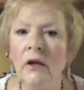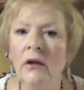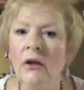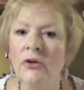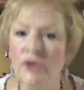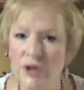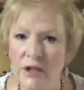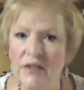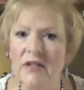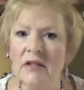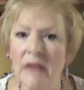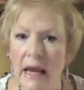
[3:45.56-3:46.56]

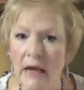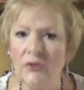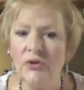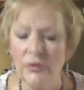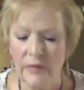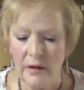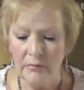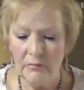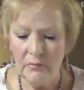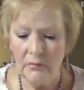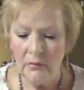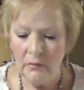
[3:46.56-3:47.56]
Jesus answered them.
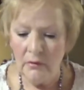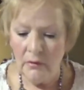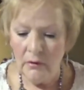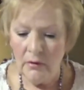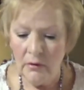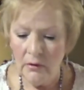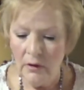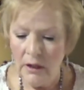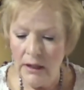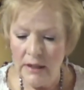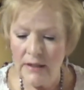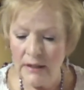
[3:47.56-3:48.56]

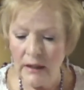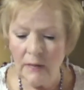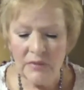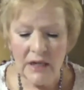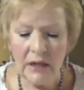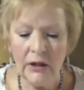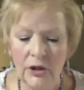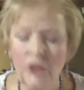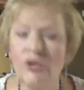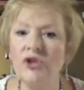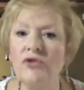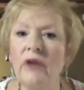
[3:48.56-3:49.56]
He said, I'm telling you
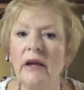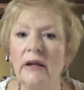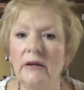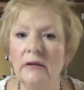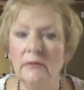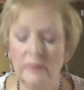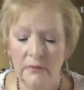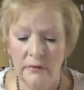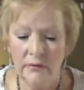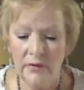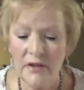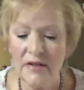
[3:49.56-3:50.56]
straight.
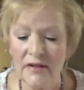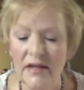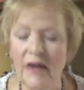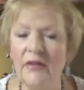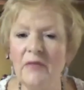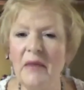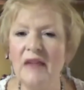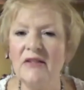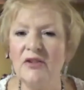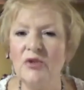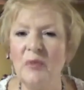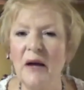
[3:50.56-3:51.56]
This is out of the
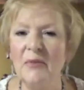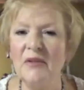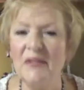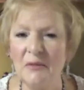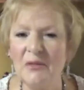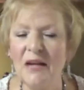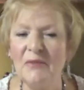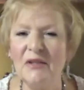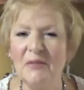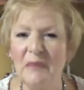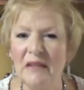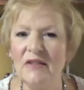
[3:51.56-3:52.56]
Message Bible. Sometimes the
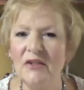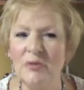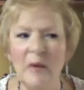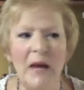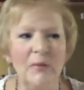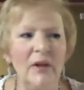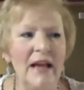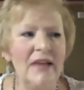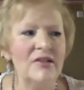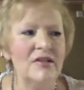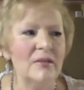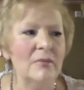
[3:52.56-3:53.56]
Message Bible
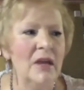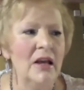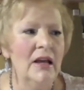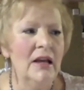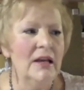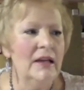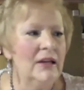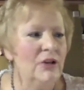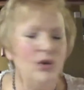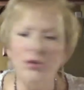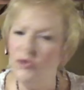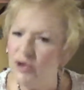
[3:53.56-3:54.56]
has some,
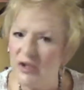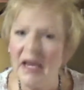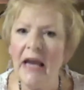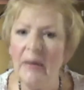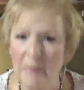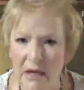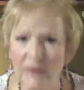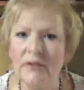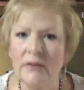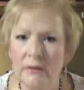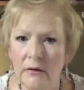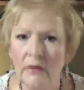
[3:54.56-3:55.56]
you just can't
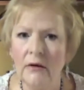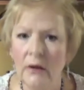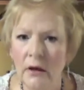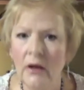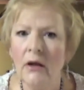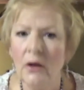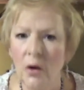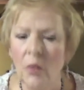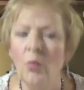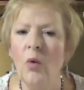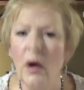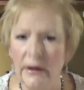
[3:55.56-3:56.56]
miss
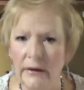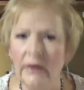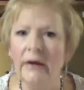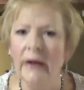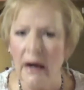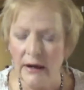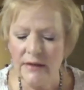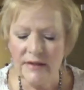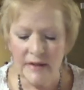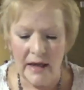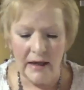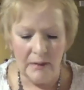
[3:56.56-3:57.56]
what God is
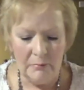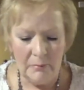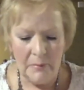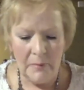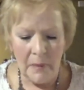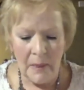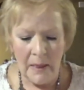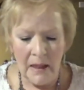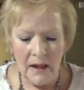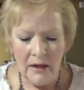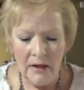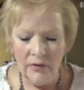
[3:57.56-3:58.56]
saying.
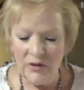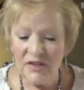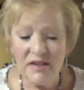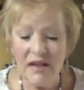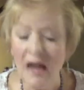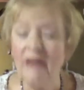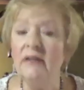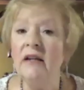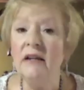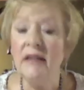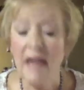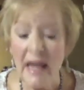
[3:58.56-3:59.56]
The Son
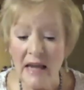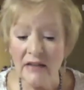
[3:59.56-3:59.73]
can't